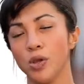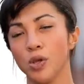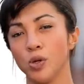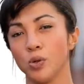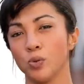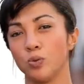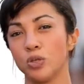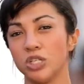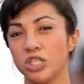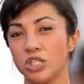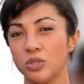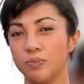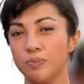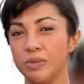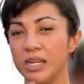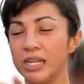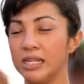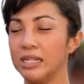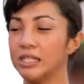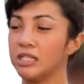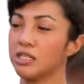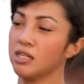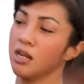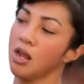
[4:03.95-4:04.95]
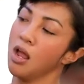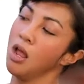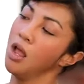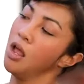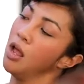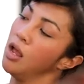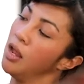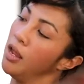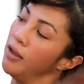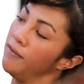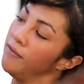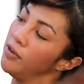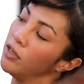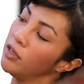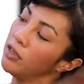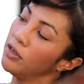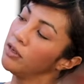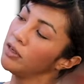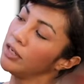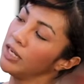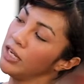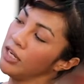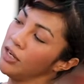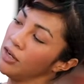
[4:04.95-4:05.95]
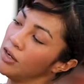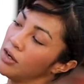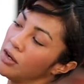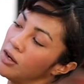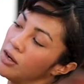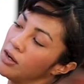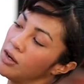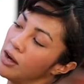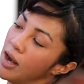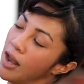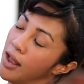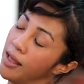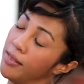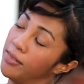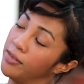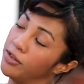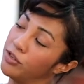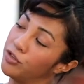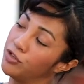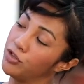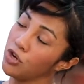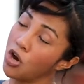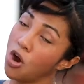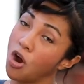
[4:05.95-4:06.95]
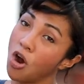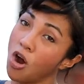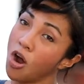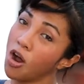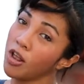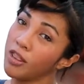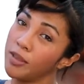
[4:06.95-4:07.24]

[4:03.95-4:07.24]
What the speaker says: which means if you look here and the jaw,